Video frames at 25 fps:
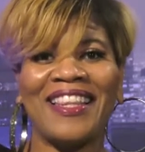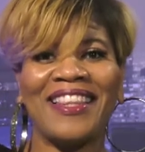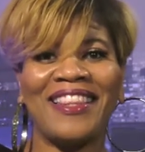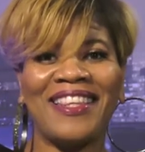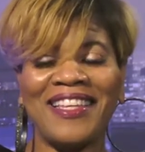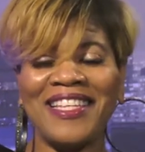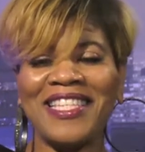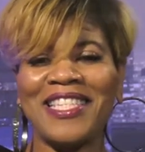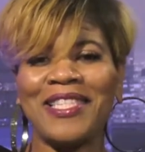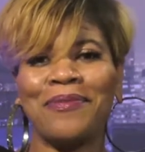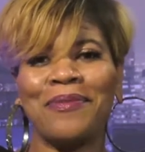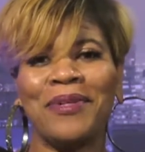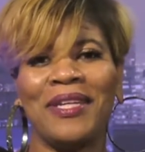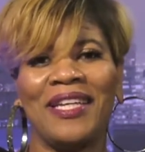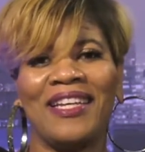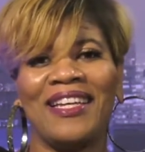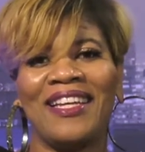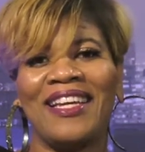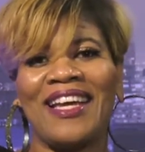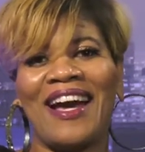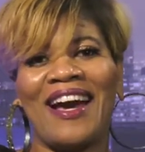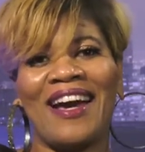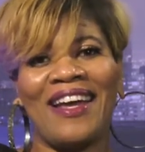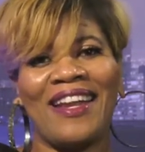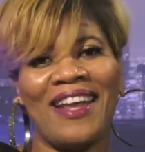This week,
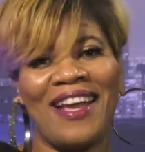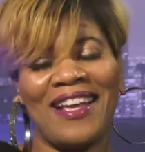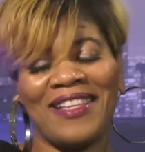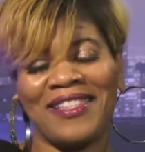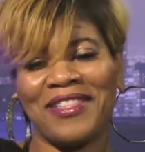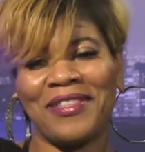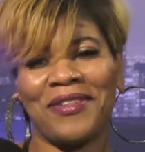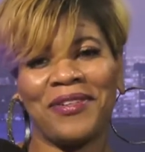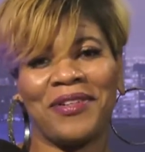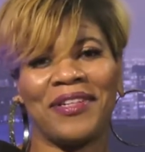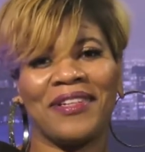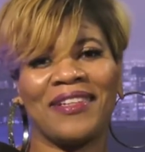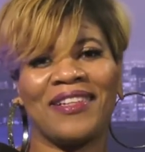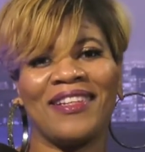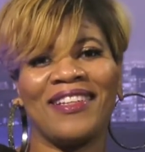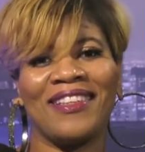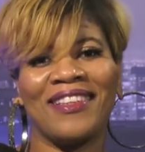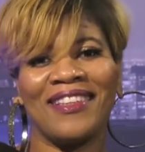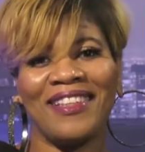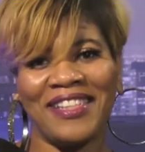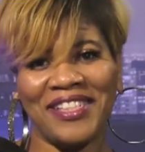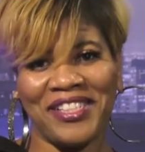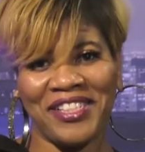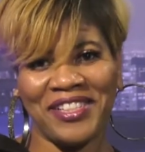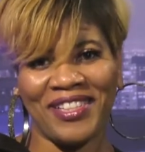God has us on a
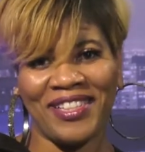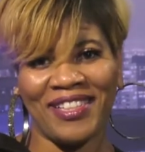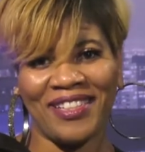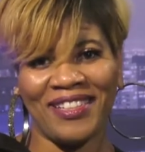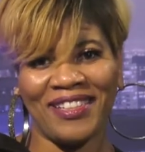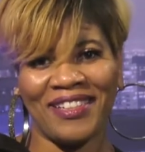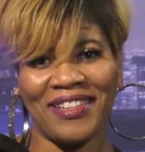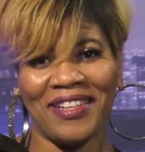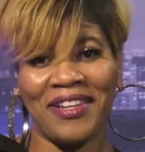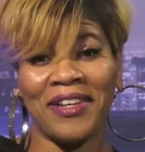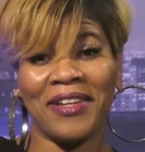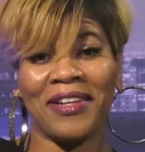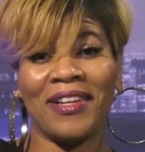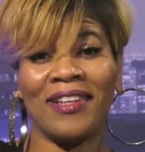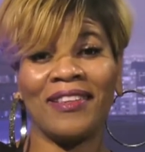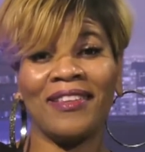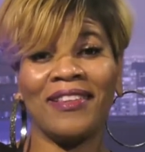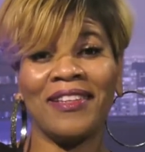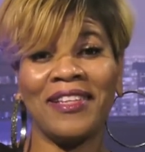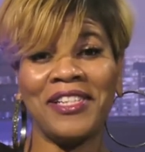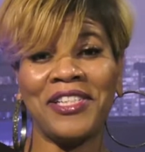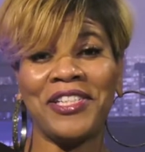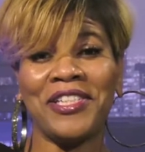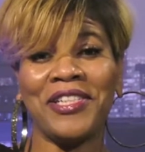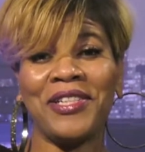collision
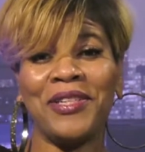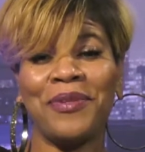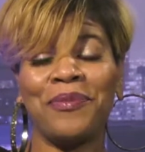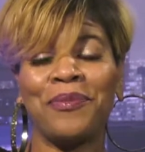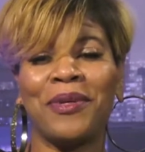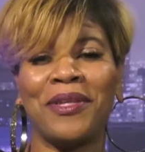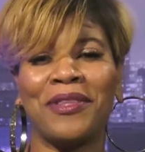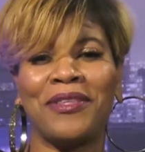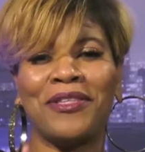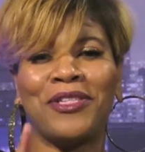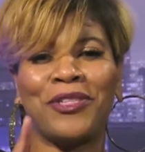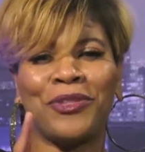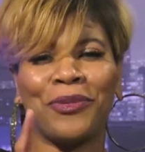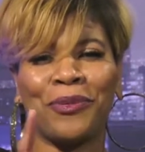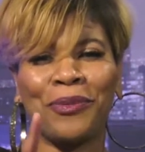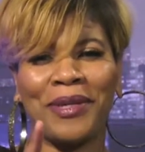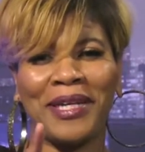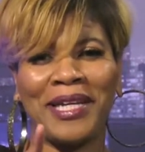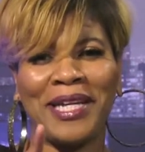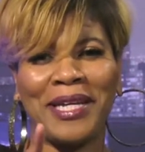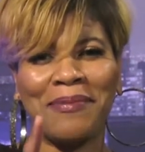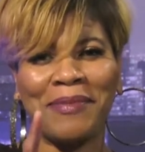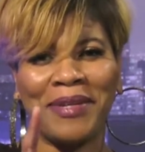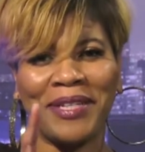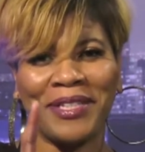with
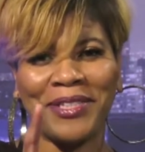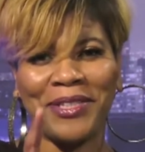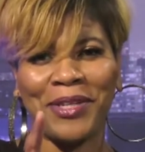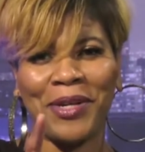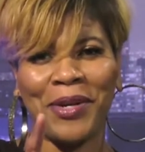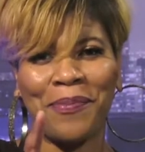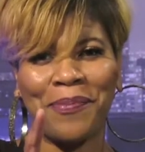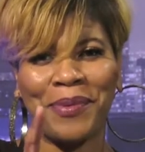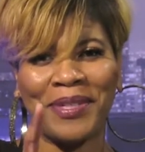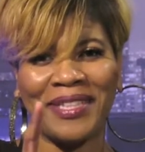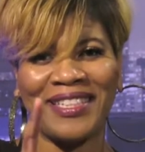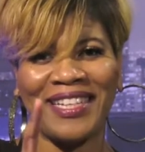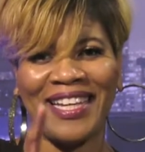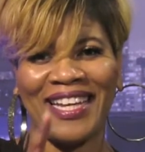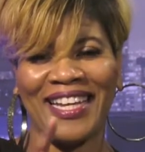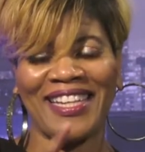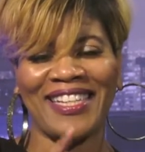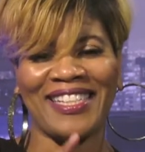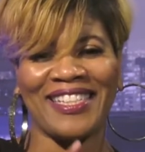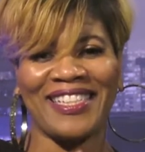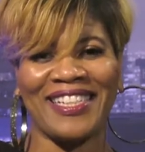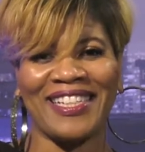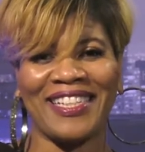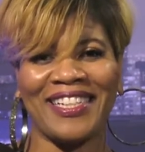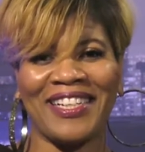dream
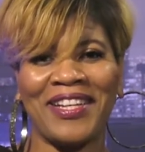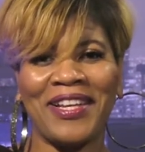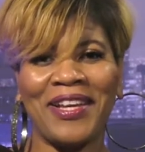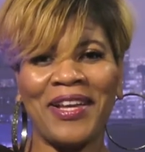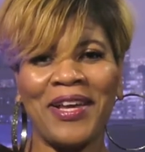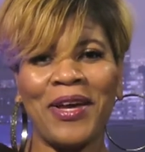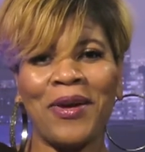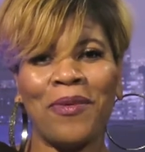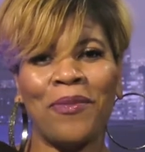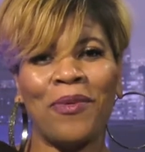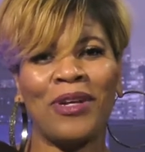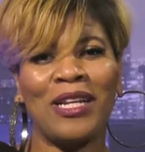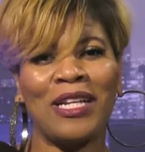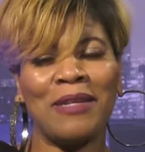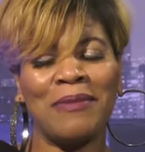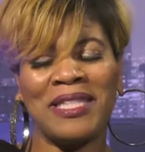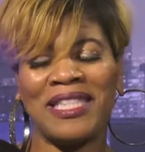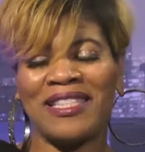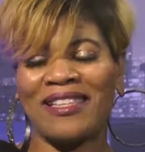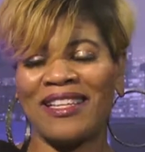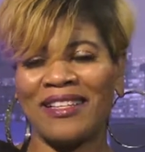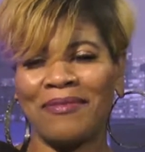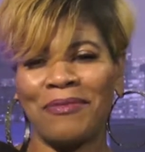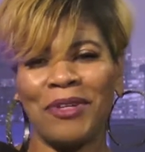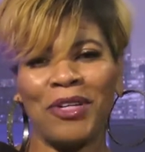interpretation.
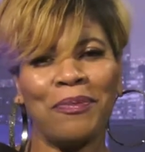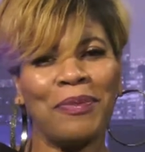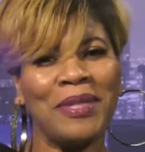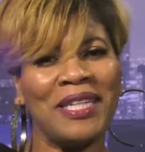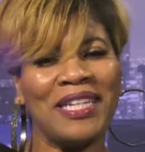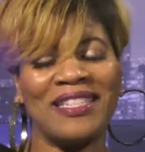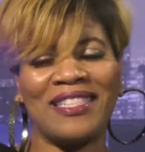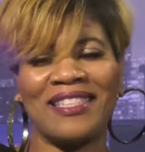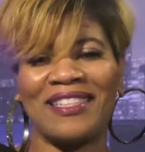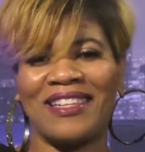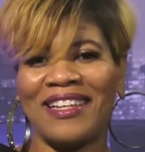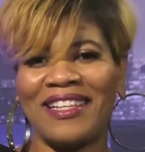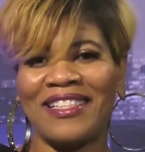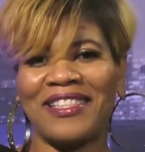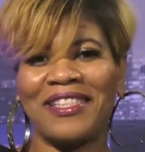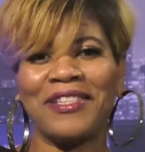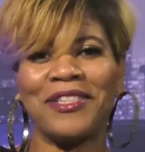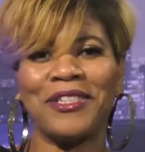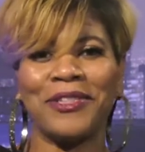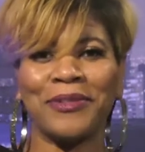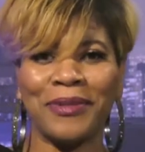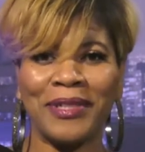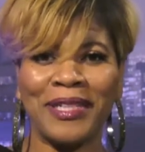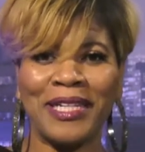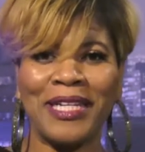We'll be discussing
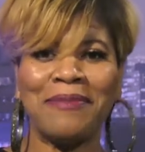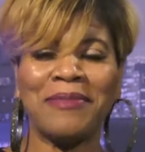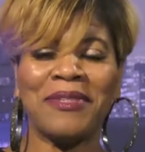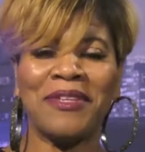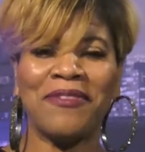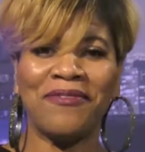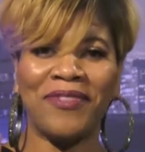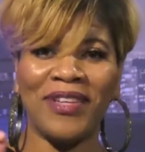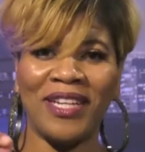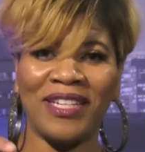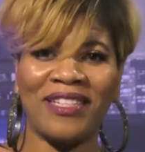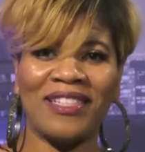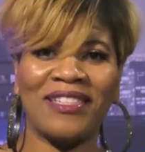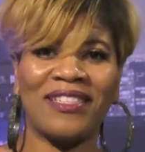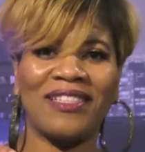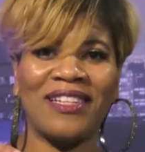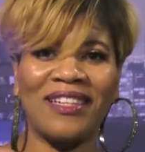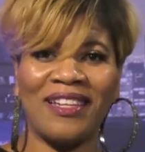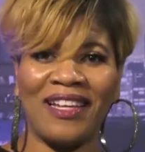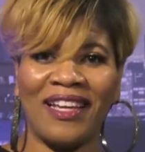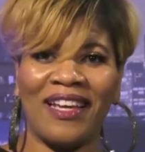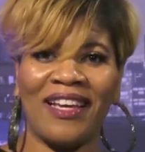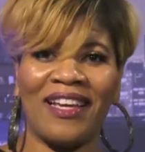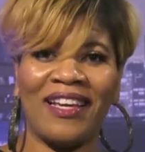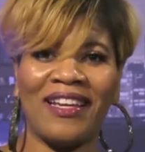dreams and visions
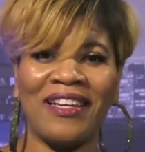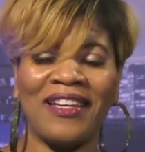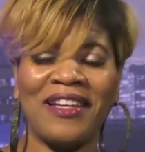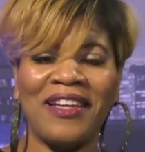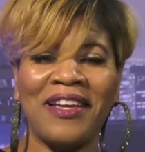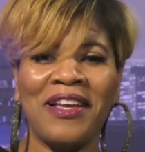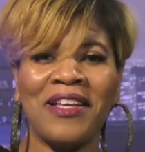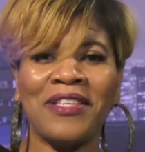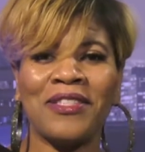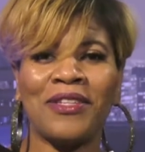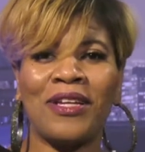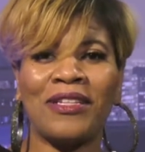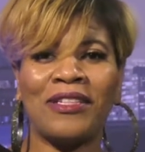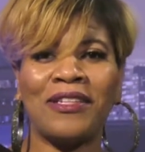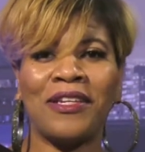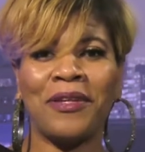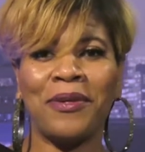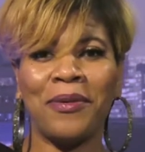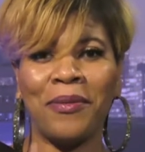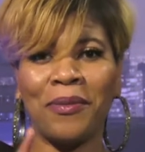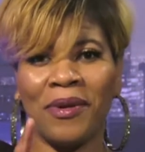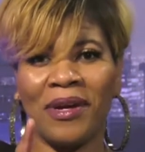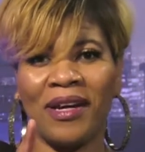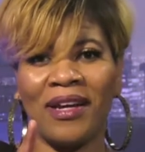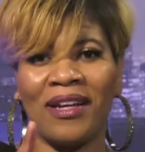today. So I'll tell
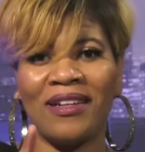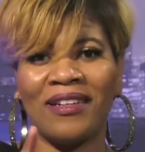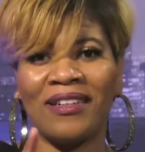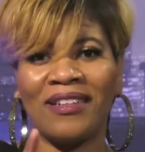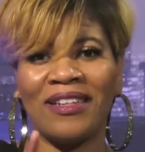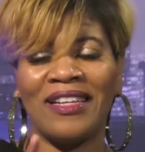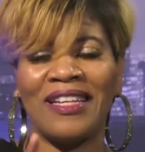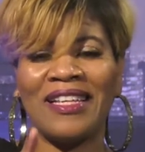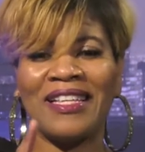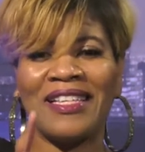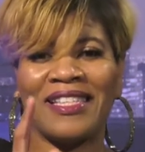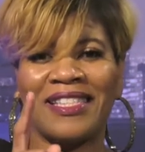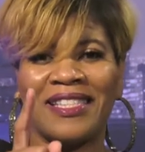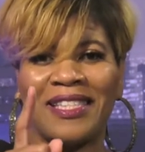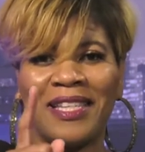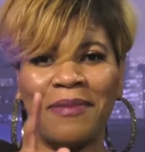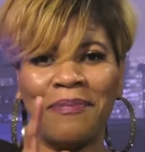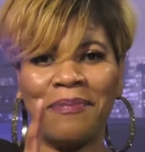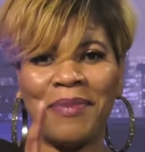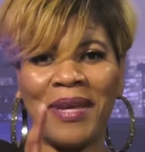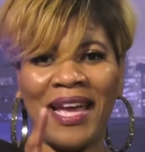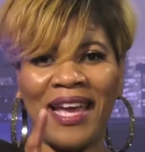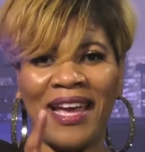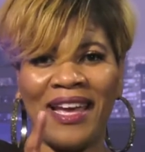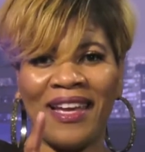you what,
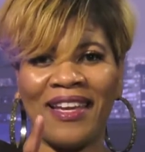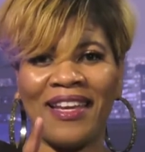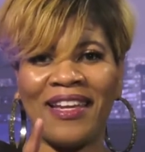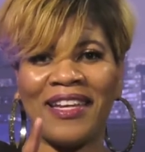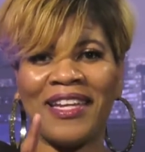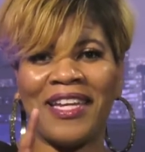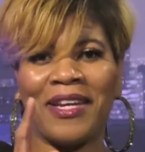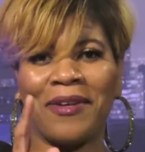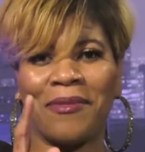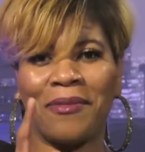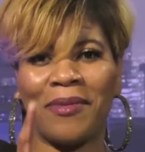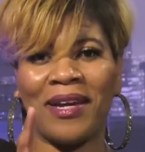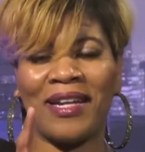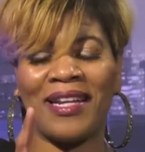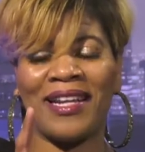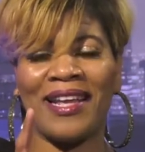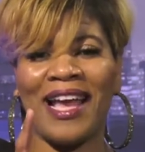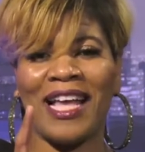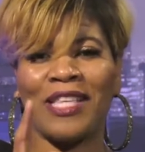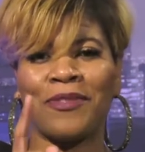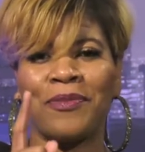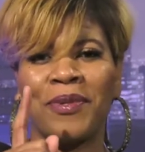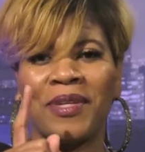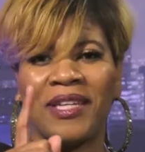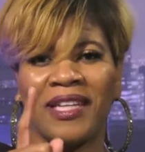sit back, get ready
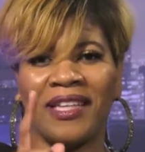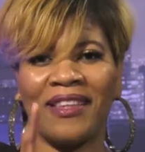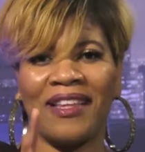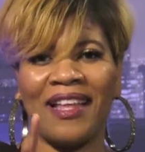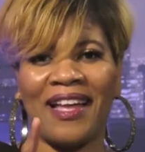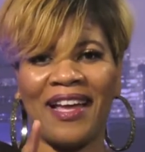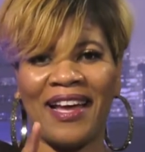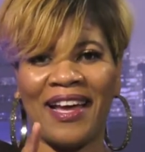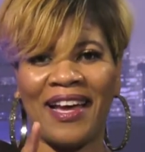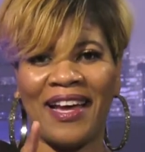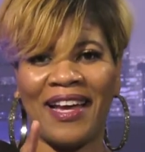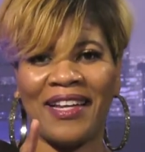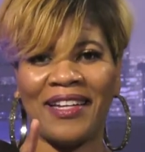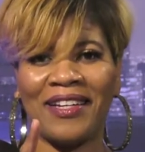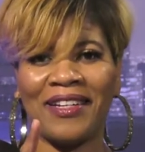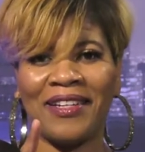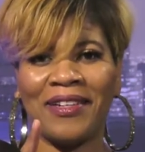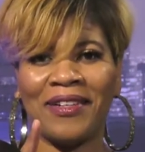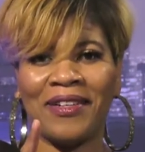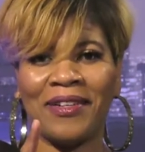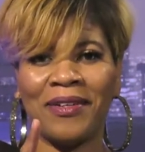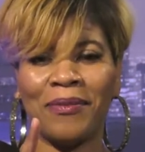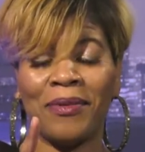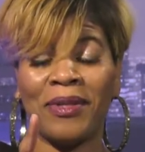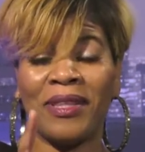as we collide
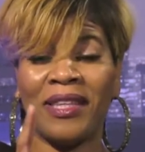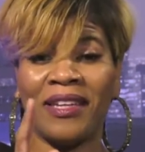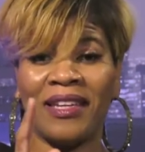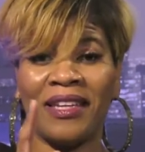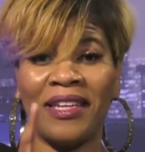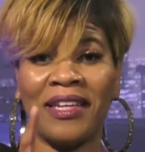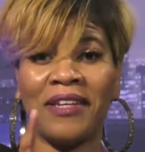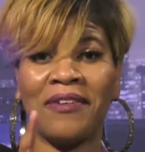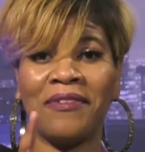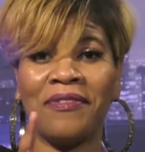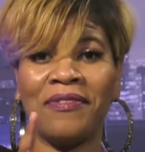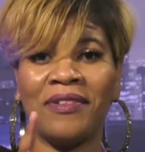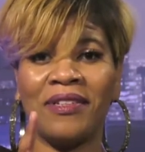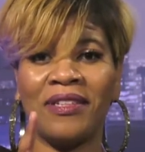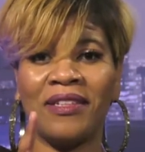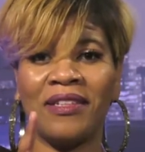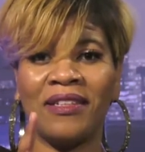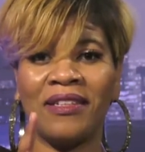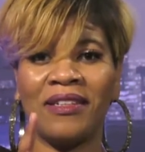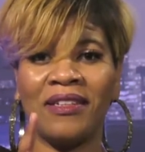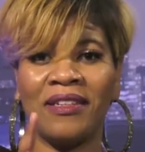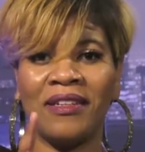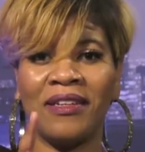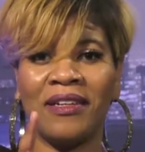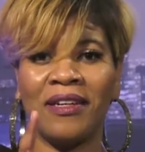with the gift
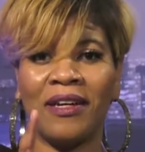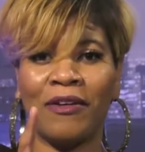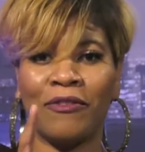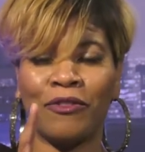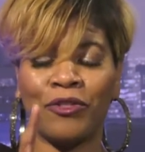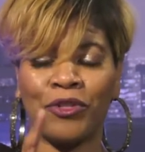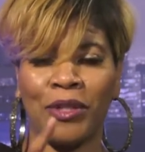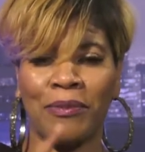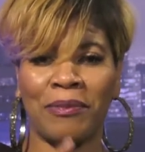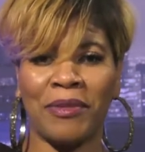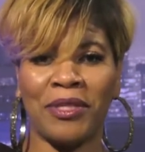of dream